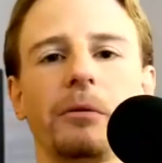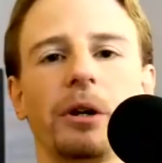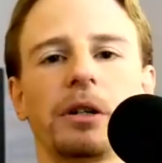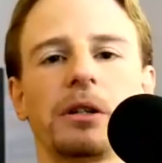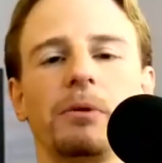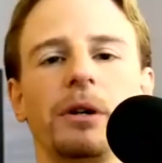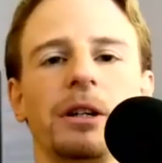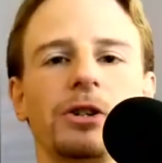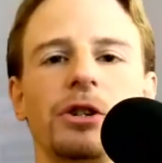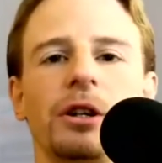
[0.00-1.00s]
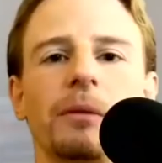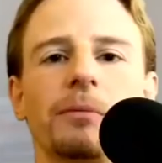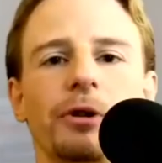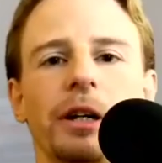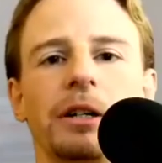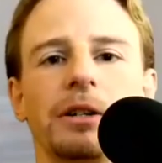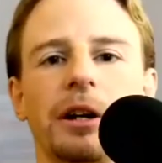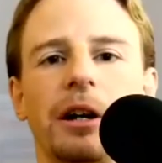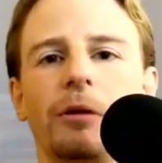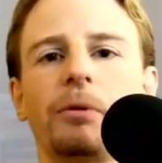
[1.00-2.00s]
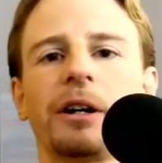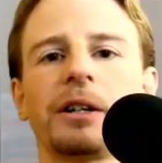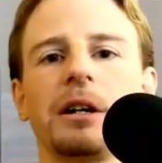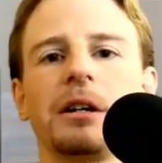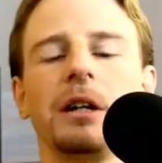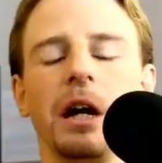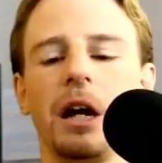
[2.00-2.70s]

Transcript: I work as a practitioner, I'm trained as a chiropractor,